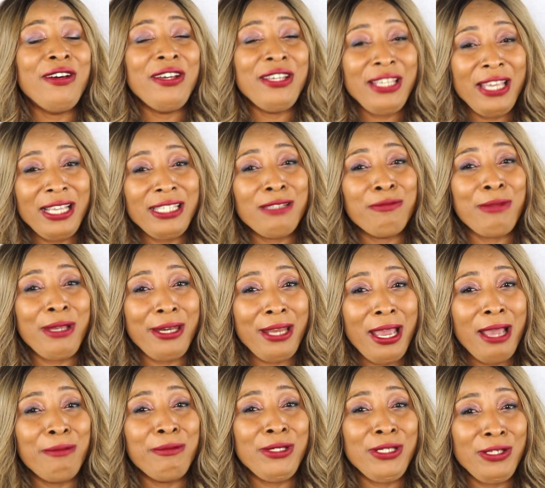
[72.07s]
Oh yes,
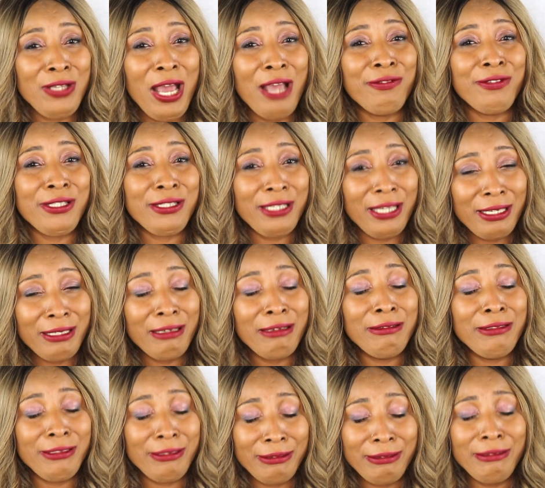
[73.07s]
madame, you have to take your
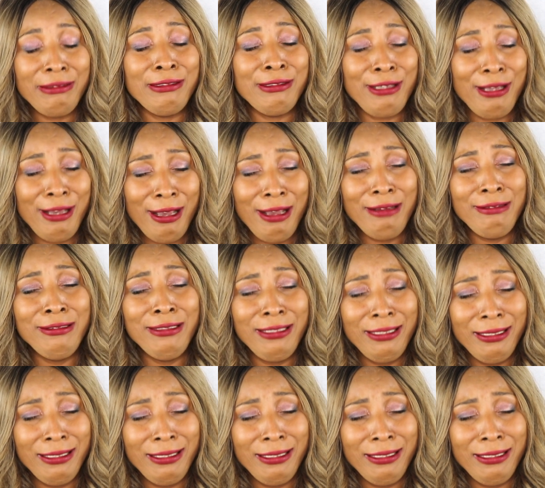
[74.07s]
shoes off.